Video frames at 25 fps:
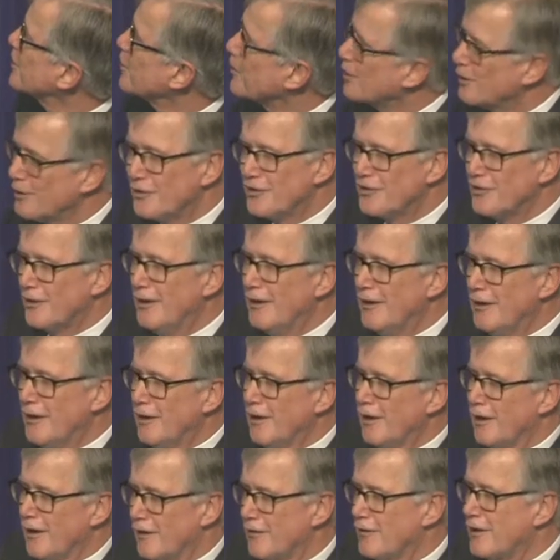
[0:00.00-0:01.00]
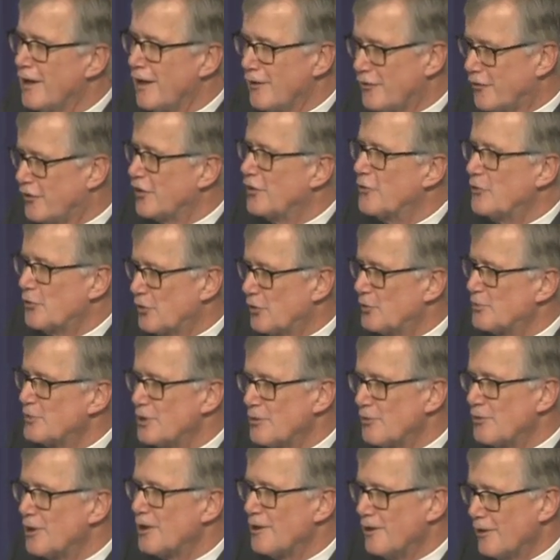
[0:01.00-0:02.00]
goods. And that seems to
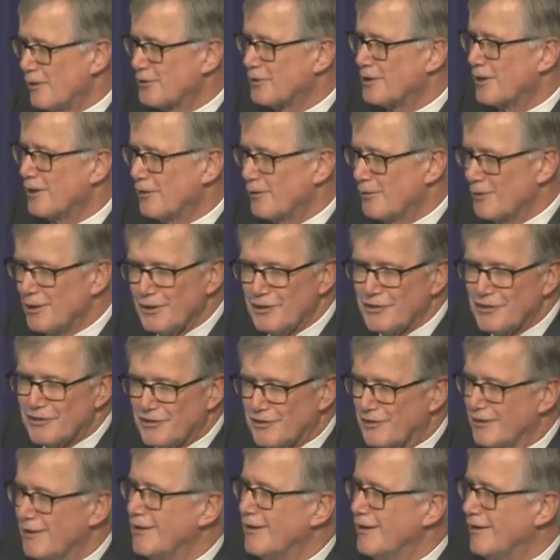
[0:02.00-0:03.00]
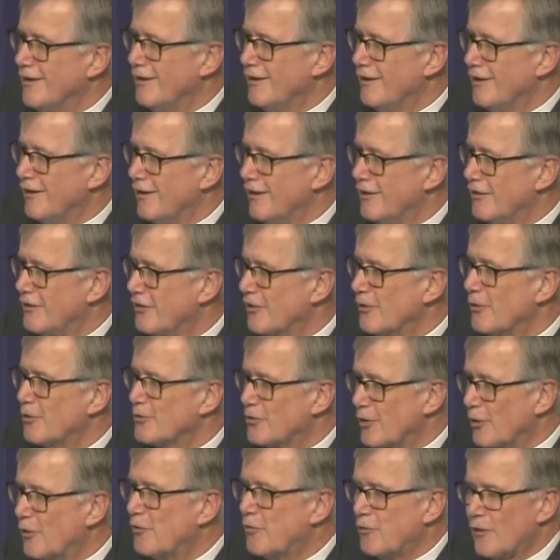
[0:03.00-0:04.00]
be what healthcare is.
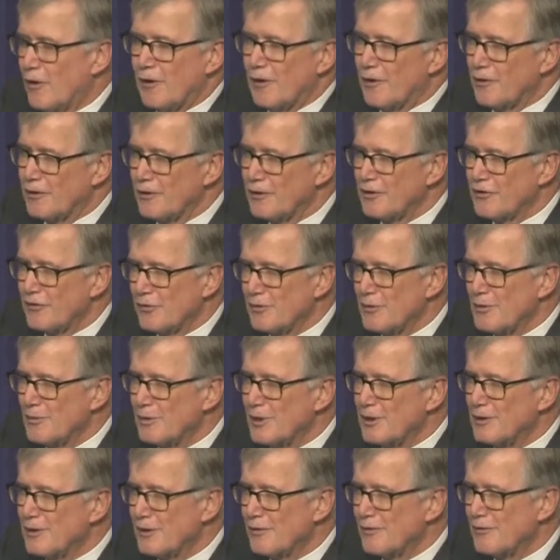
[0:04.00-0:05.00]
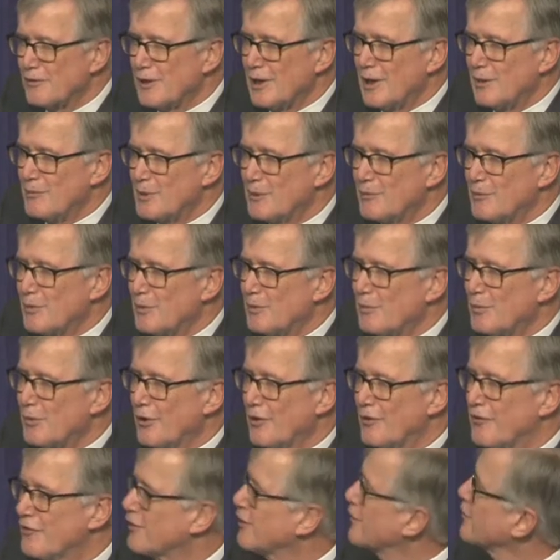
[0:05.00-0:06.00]
So far, at least from the beginning of time up to the
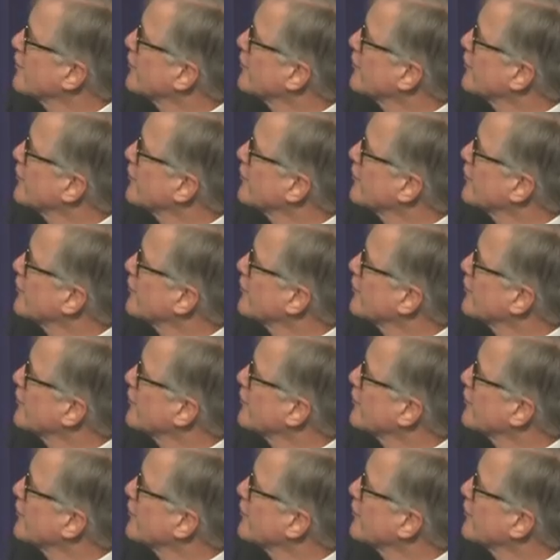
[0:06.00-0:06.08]
present,